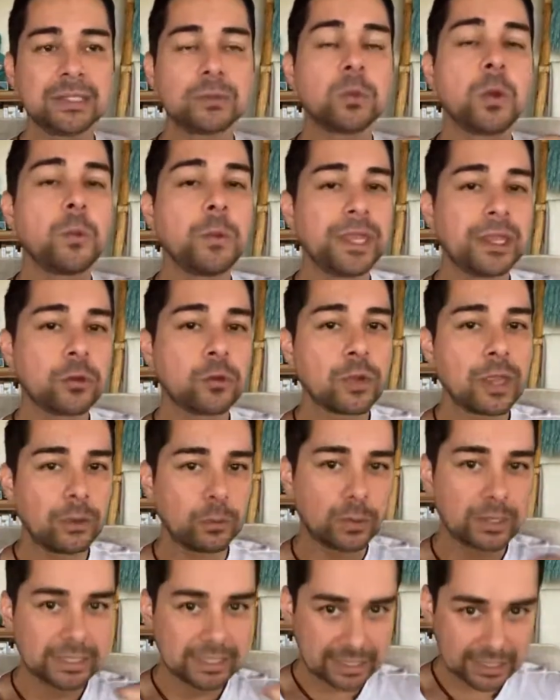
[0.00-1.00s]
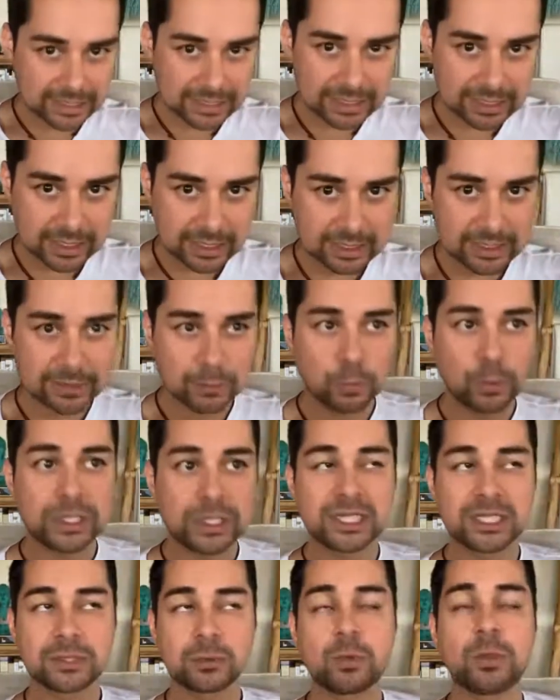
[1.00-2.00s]
It is when we create
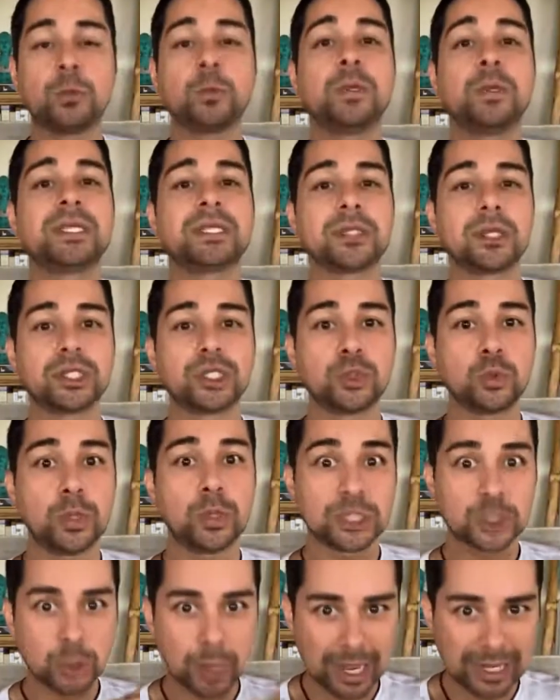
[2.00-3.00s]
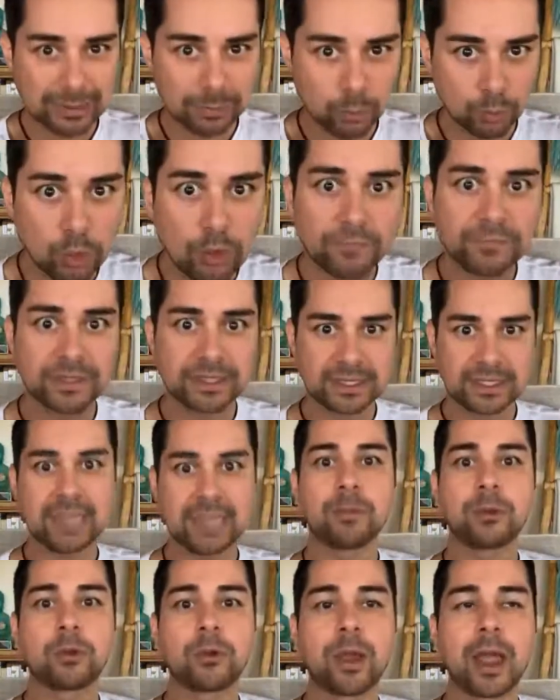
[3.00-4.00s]
resistance, which is when we start to attract more of
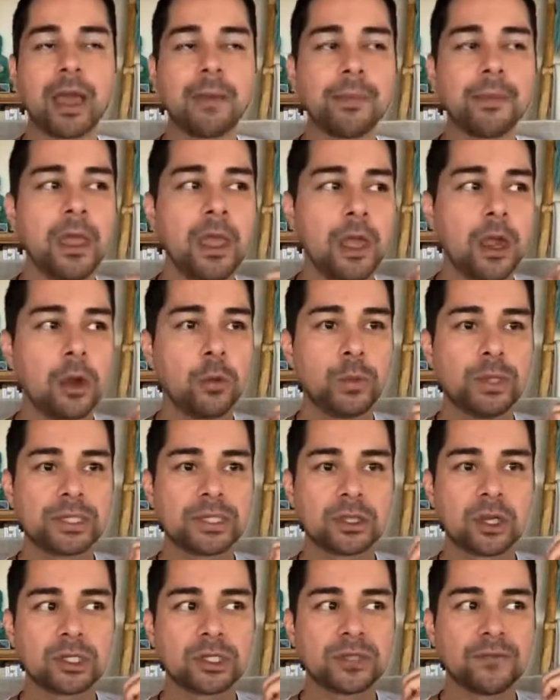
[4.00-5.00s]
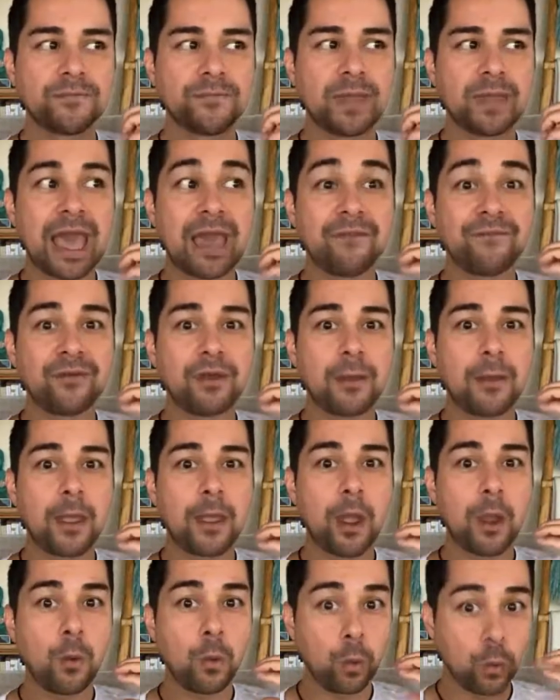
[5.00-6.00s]
the same crap, or we start to
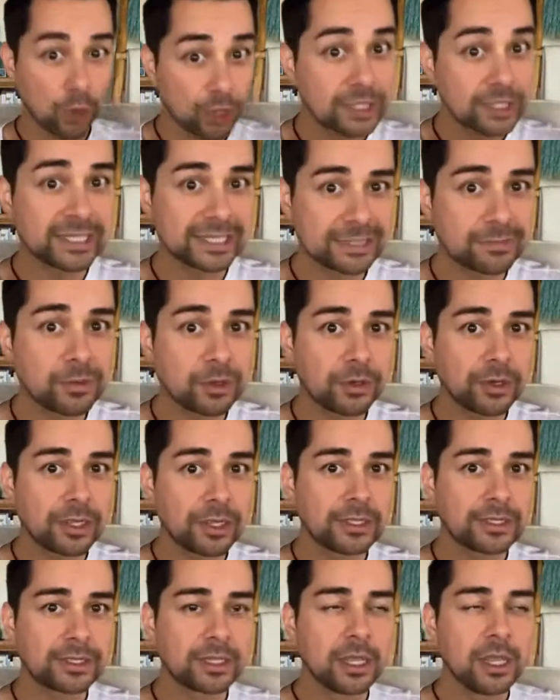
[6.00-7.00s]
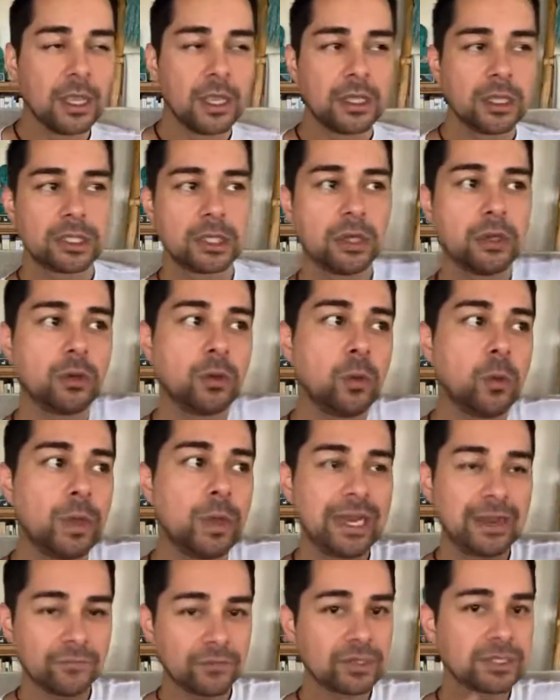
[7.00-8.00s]
have a worse experience.
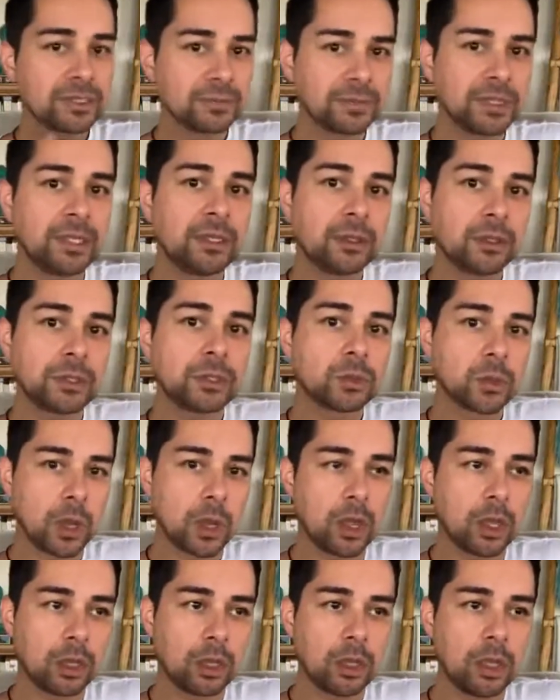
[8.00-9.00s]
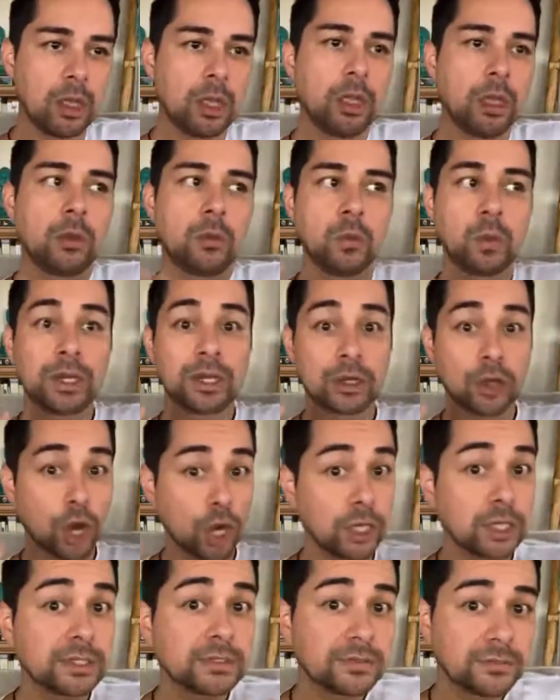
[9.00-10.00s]
So whenever something goes wrong,
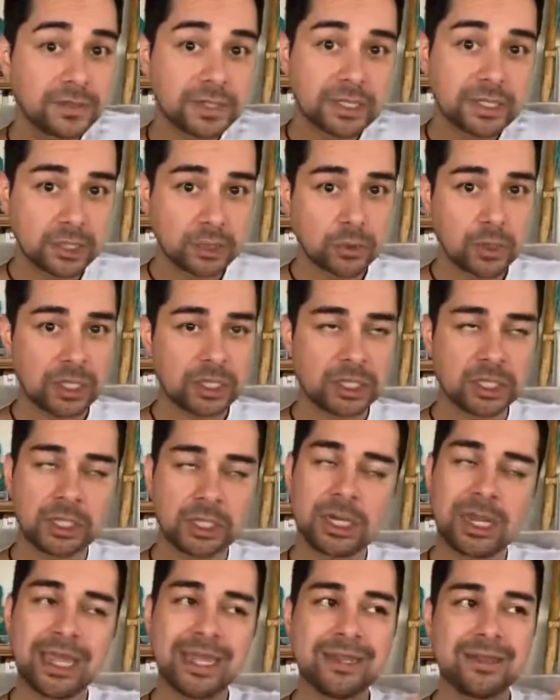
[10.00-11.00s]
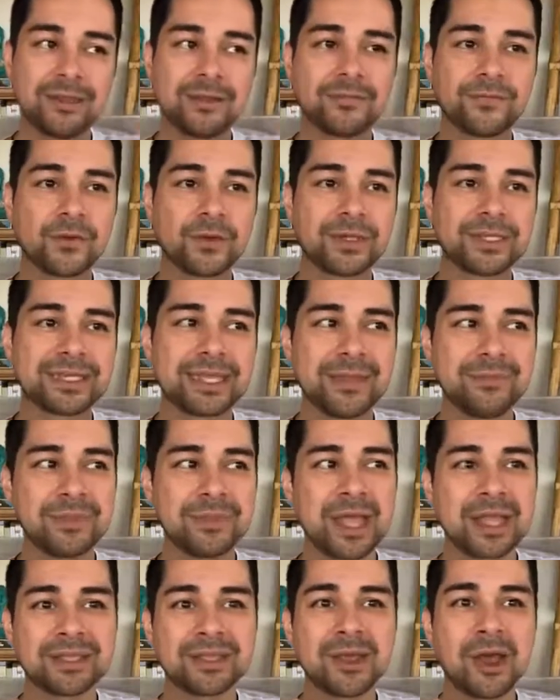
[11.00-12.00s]
regardless of the situation, and of
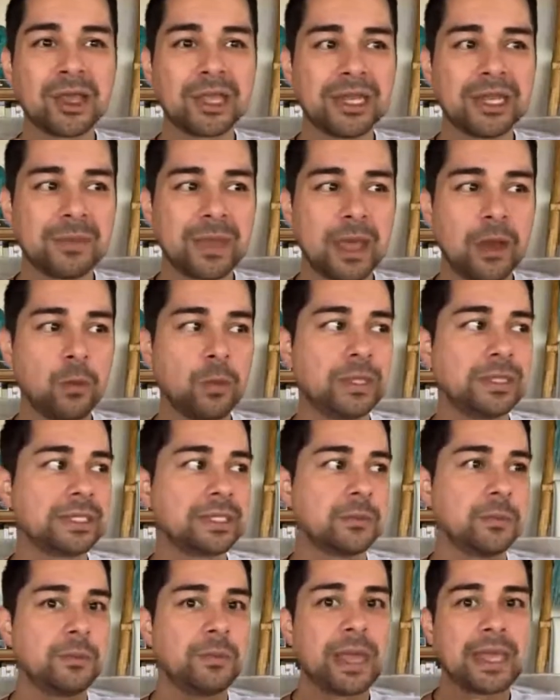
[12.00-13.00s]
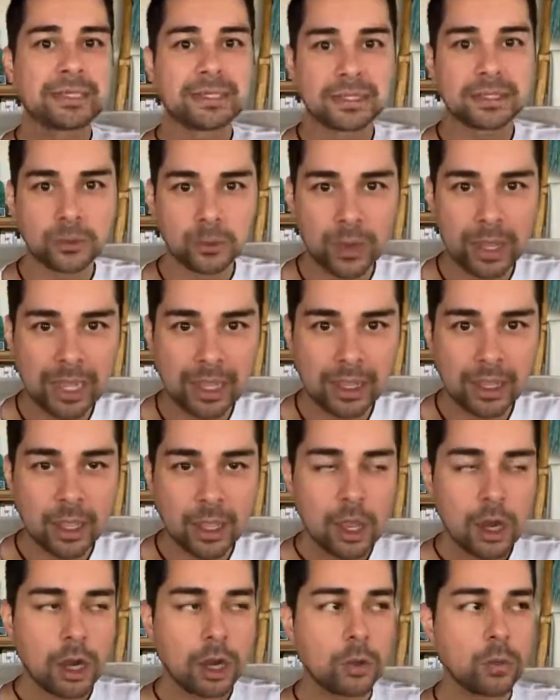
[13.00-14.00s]
course, I'm not talking about when someone passes
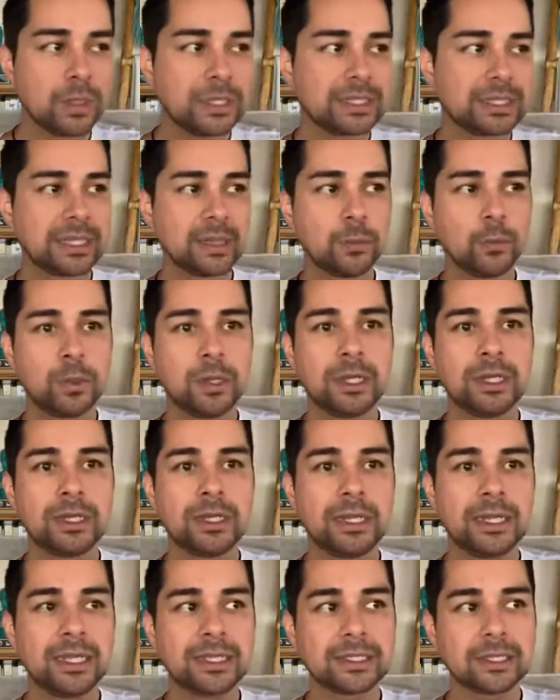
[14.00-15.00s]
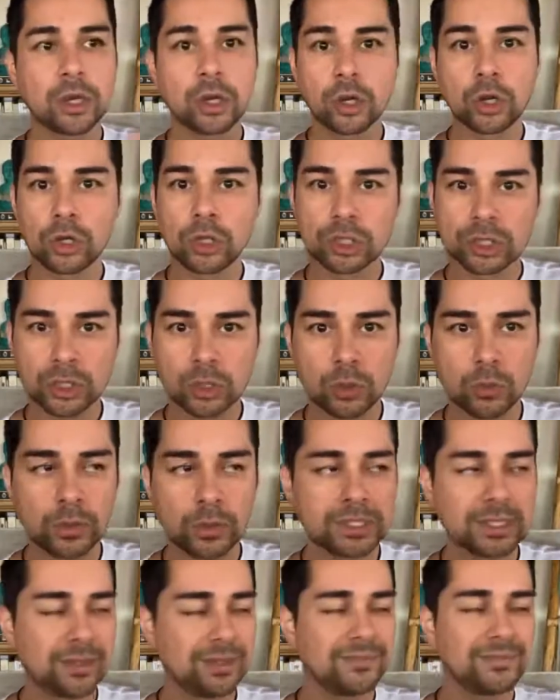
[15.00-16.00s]
away, or when someone is
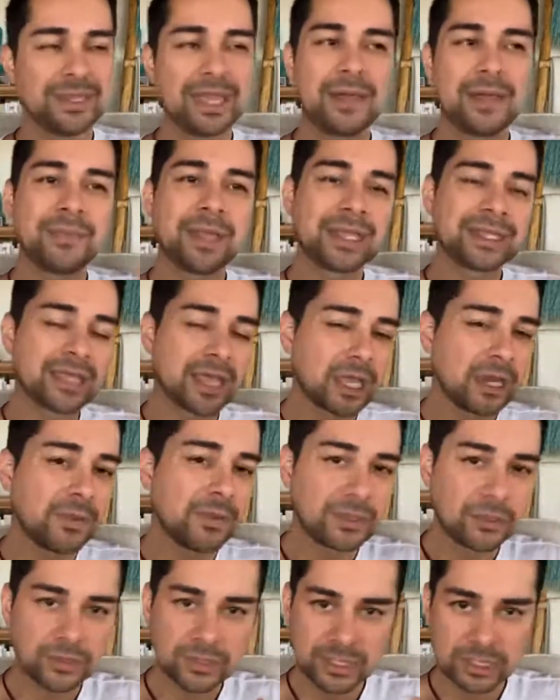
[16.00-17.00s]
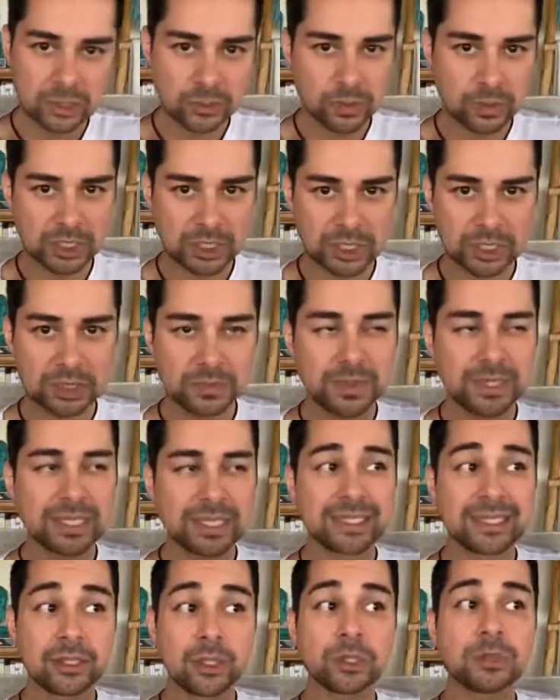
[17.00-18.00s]
hurt, or I'm not talking about those
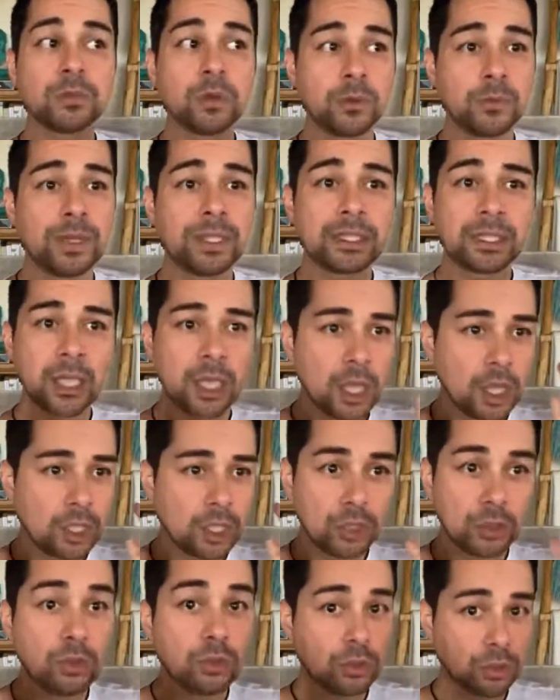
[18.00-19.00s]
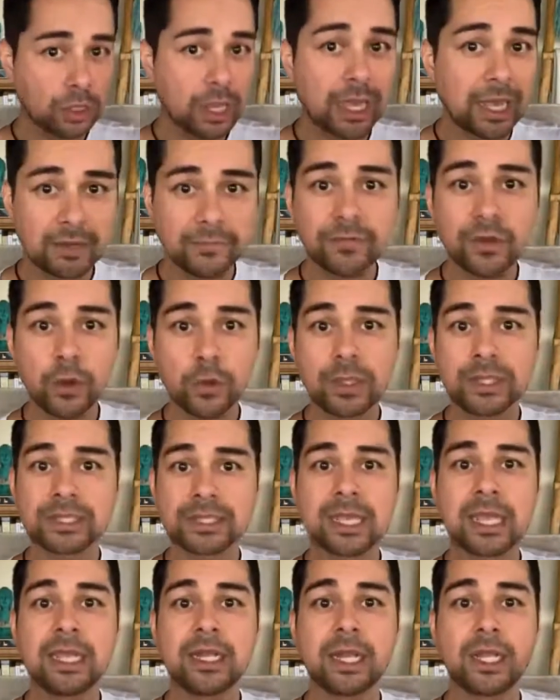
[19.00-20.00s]
situations, because in those moments, you kind of
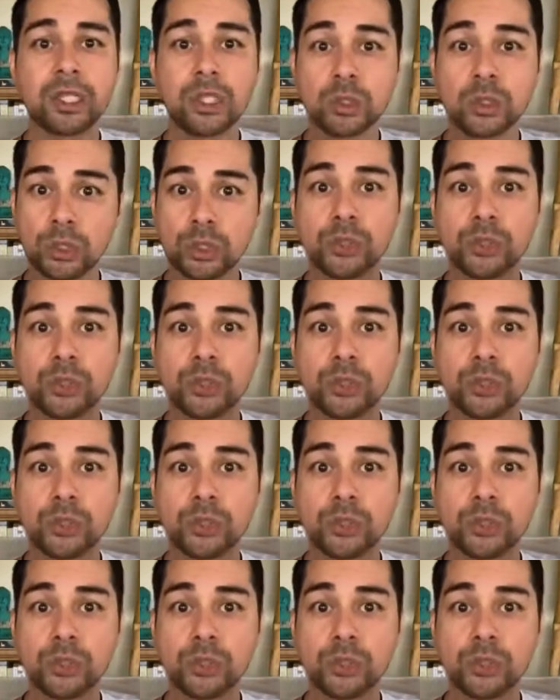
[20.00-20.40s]
go insane